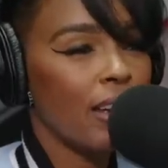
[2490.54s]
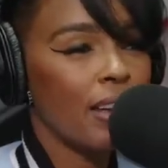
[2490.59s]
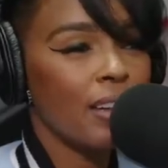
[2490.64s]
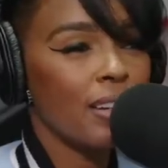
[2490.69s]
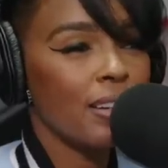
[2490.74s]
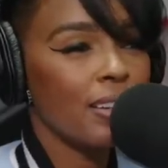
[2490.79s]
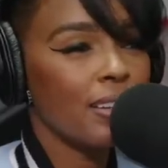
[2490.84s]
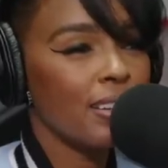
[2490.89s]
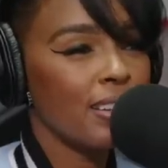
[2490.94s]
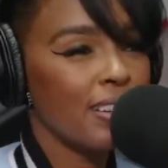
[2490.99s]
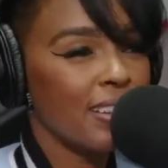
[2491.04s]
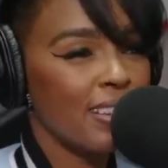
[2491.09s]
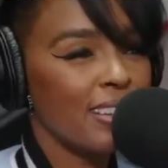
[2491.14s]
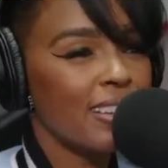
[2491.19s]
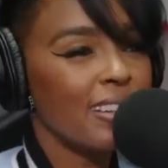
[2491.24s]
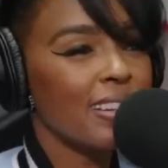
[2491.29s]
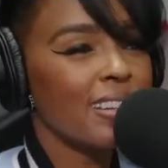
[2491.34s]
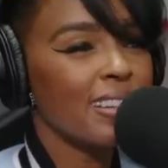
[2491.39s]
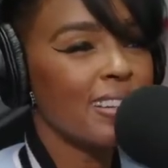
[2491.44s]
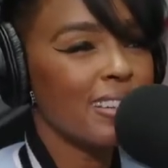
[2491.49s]
eyes open and
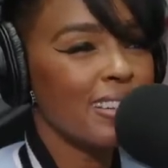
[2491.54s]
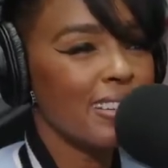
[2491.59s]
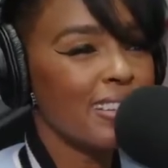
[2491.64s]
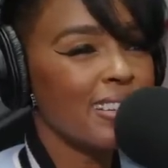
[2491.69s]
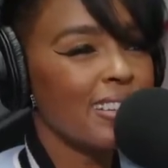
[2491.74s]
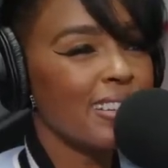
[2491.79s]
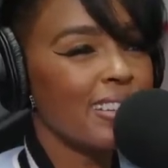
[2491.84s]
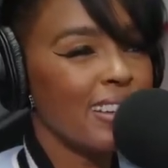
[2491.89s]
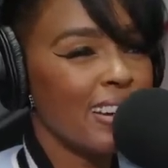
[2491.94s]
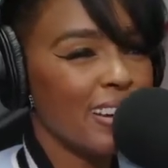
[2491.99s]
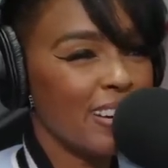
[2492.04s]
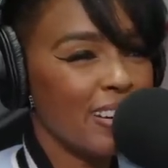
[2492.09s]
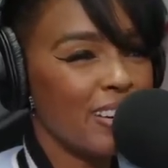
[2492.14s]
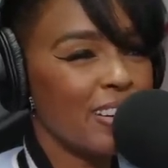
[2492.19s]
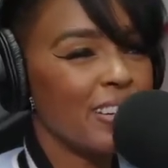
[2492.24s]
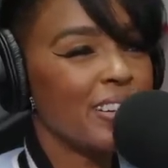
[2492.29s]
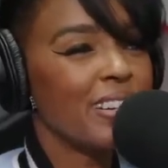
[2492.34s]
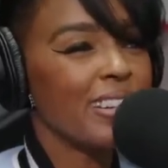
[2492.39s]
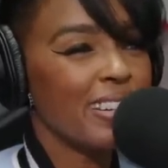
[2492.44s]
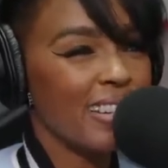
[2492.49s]
soaking up all this shit. Yeah, You
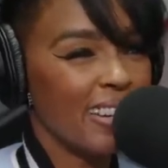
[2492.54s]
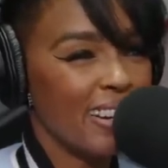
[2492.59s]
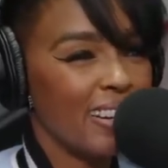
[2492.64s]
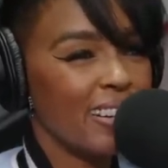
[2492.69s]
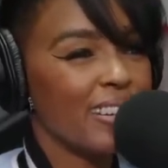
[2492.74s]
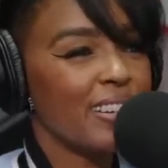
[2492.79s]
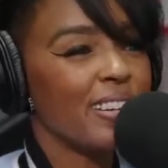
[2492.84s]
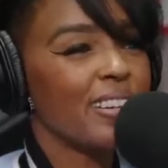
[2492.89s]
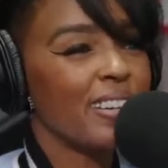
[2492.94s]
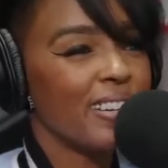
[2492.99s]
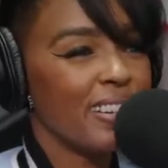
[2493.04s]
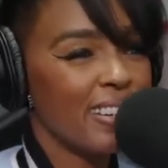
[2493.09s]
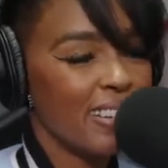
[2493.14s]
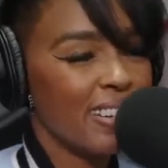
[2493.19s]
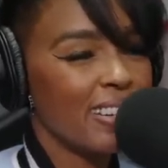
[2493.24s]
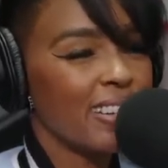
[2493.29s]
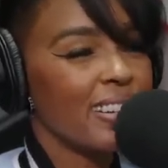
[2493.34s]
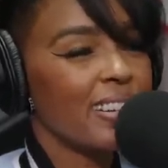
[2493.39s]
know what I'm saying? So that's